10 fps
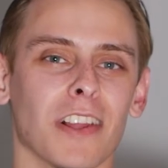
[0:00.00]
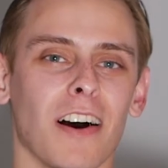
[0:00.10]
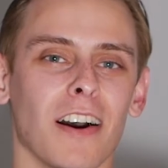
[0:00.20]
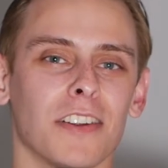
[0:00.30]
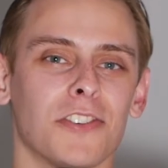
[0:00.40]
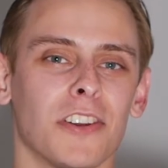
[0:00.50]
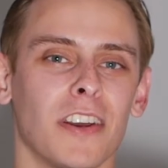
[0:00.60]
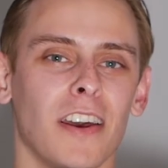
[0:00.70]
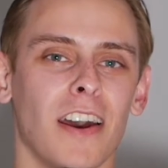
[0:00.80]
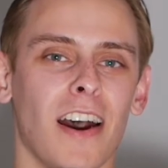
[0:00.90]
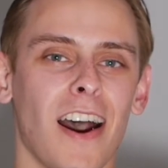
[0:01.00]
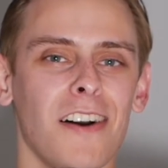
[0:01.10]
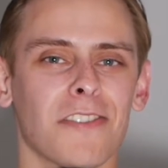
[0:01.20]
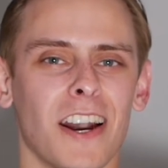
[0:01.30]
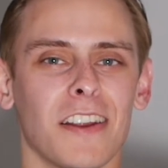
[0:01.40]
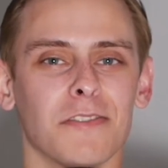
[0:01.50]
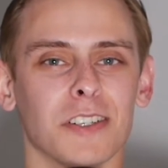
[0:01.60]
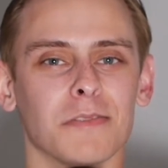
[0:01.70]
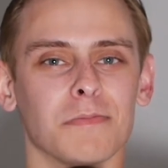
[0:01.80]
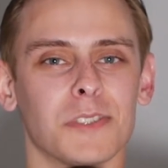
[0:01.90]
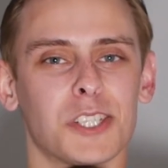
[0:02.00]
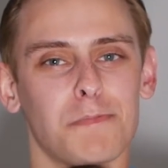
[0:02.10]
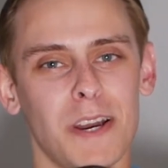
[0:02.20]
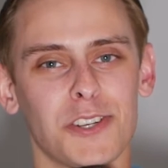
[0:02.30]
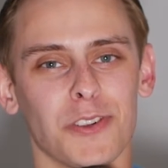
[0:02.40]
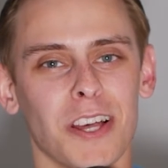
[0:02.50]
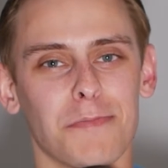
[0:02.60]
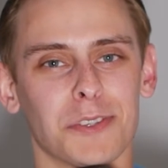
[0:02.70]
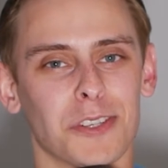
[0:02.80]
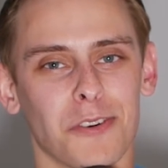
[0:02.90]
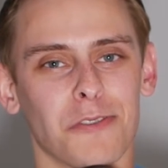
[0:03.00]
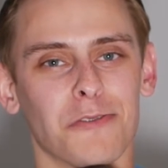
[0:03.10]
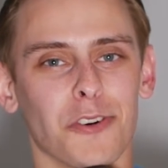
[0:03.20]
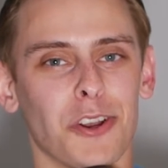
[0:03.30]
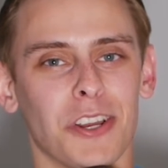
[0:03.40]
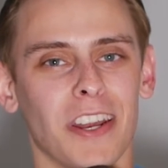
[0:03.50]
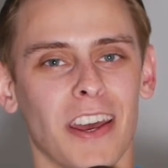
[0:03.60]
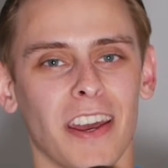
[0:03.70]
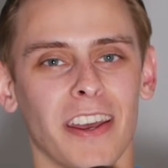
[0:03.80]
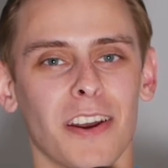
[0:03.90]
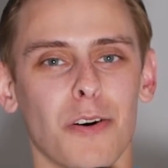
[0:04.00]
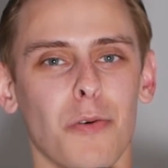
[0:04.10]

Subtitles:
Lodge. I have kind of a special episode for you today.